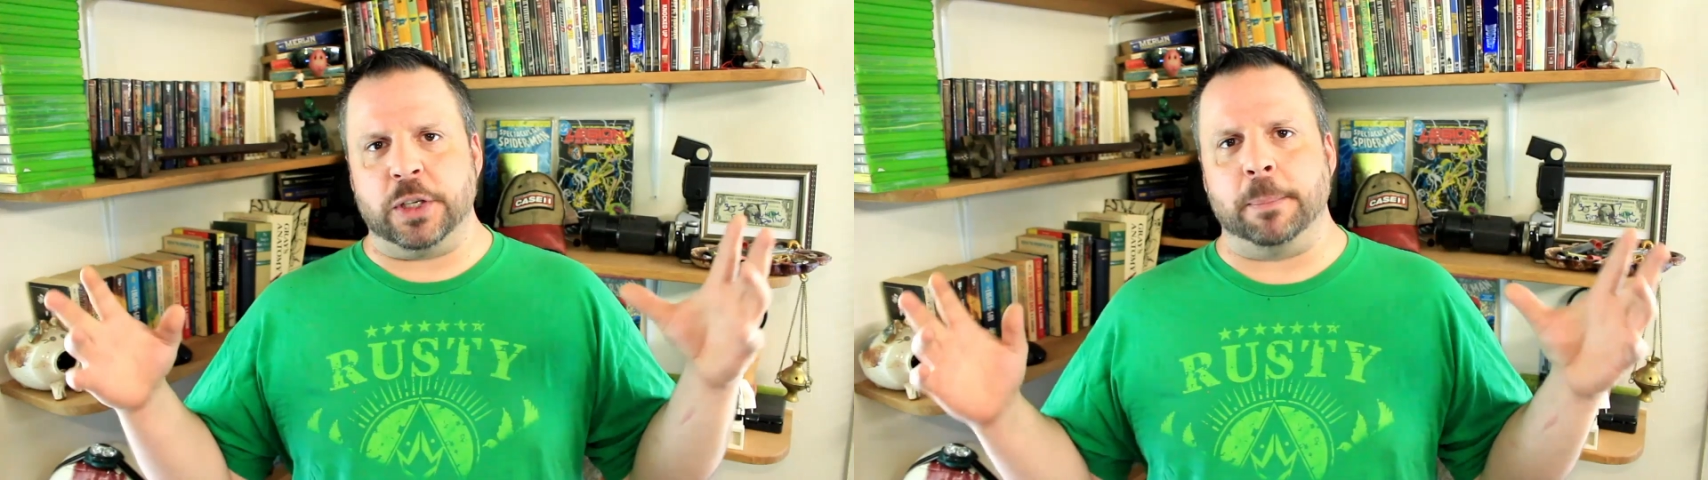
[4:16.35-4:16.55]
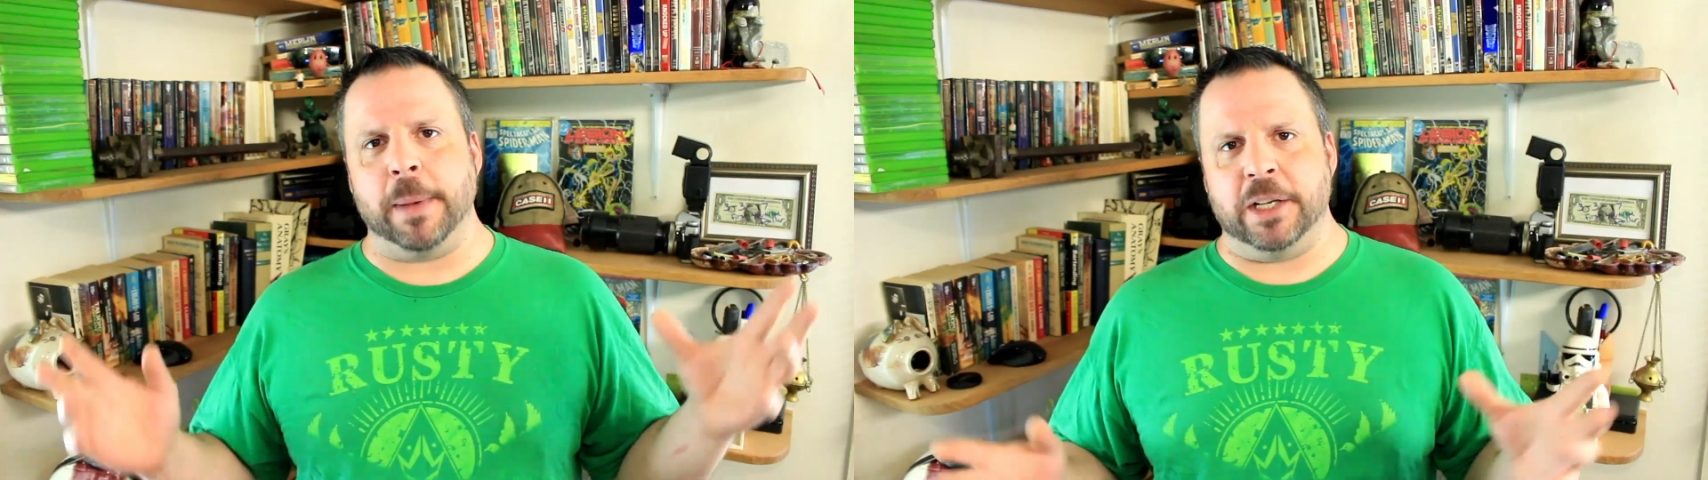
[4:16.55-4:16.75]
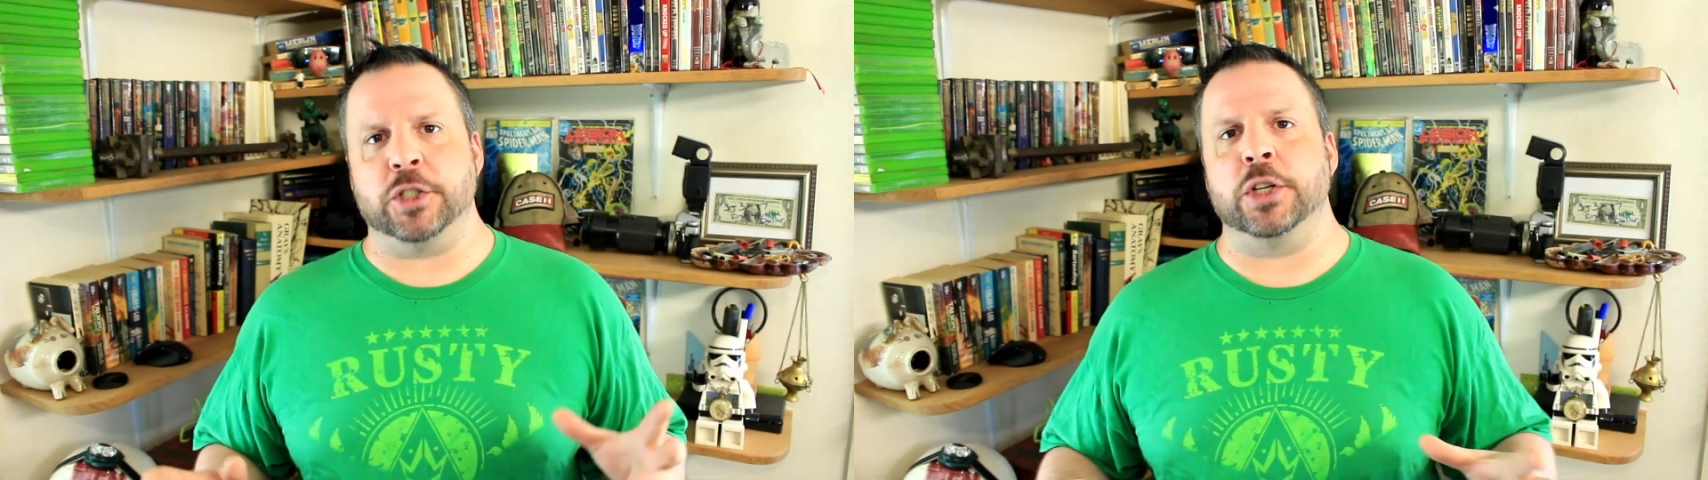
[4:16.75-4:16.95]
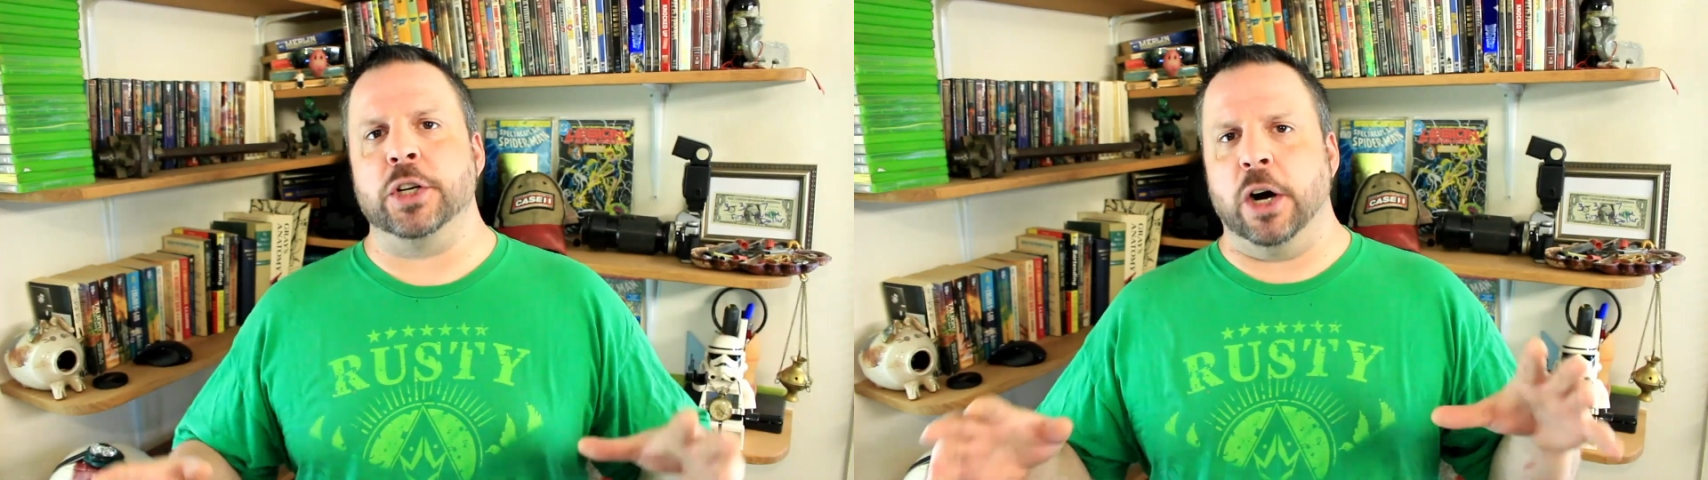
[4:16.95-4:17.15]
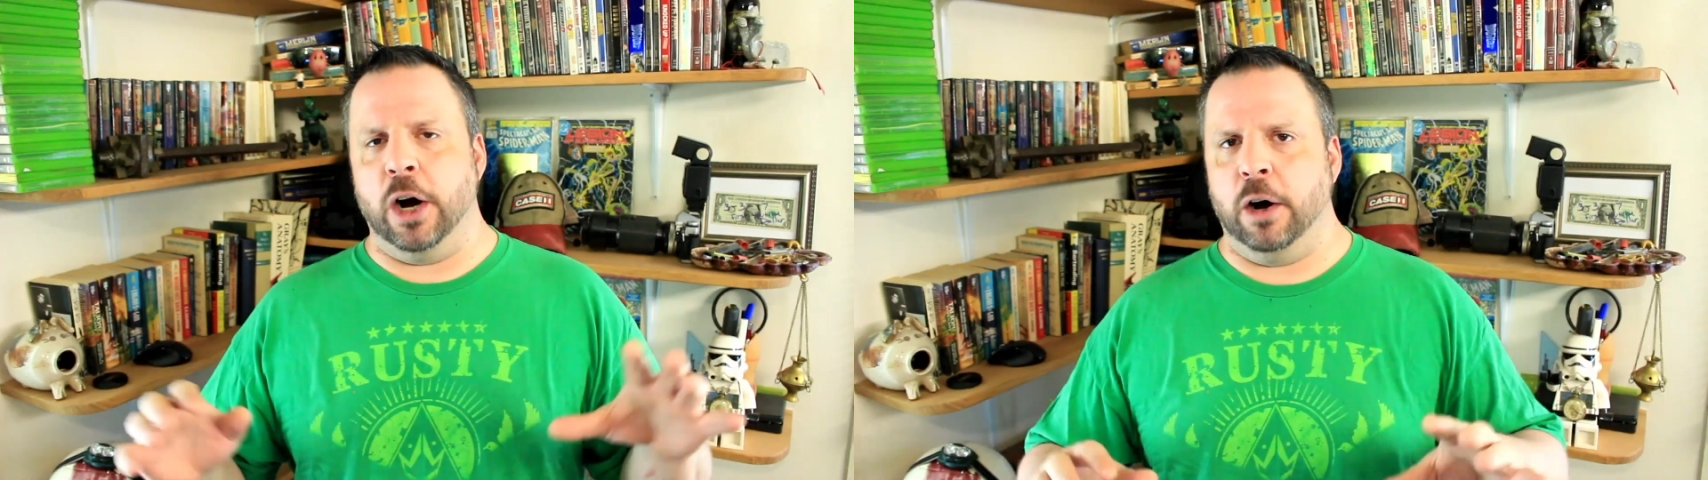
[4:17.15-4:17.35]

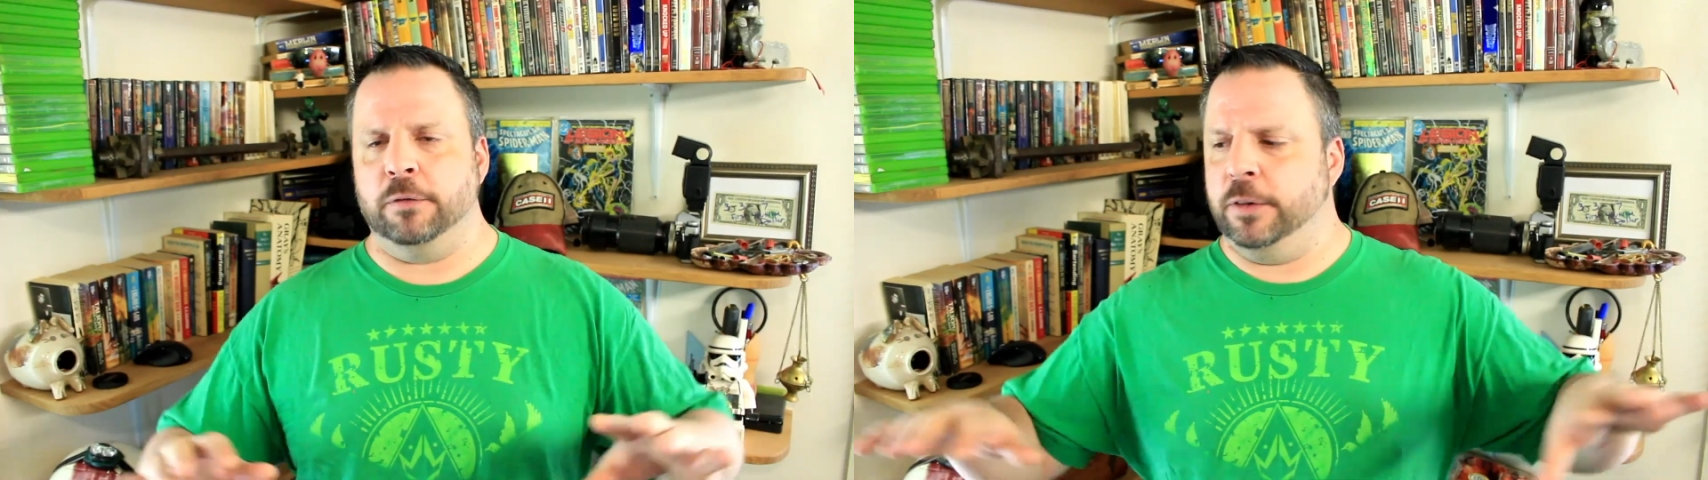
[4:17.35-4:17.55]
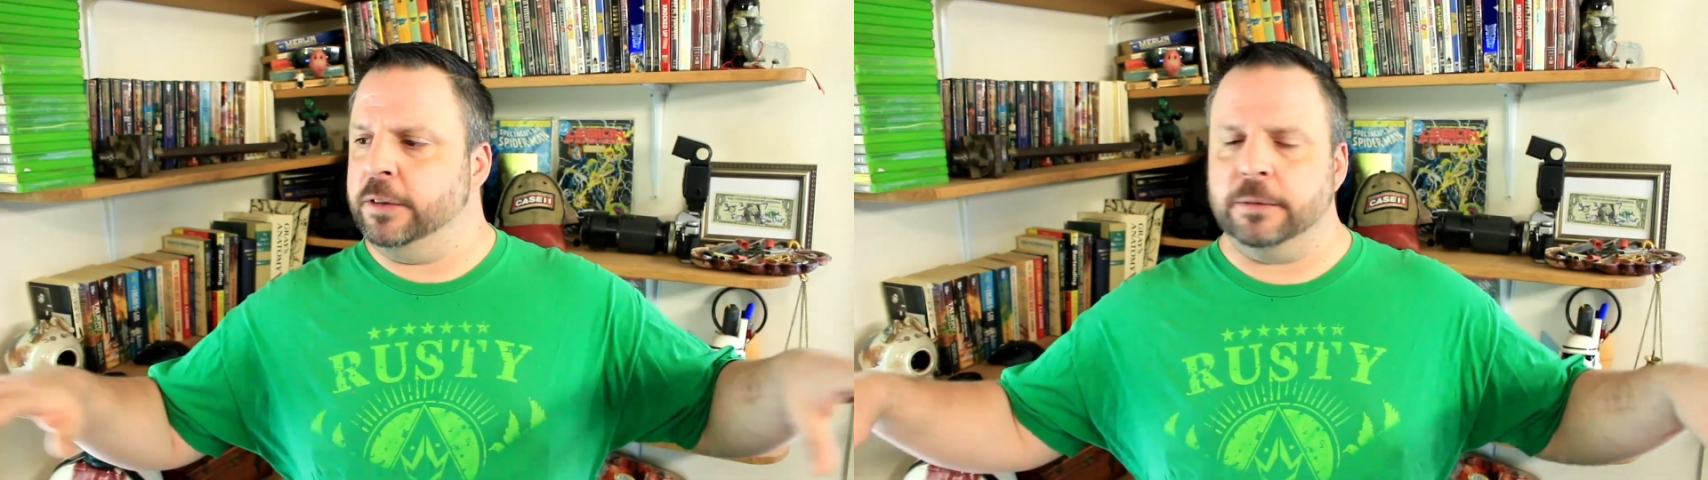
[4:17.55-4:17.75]
dimension of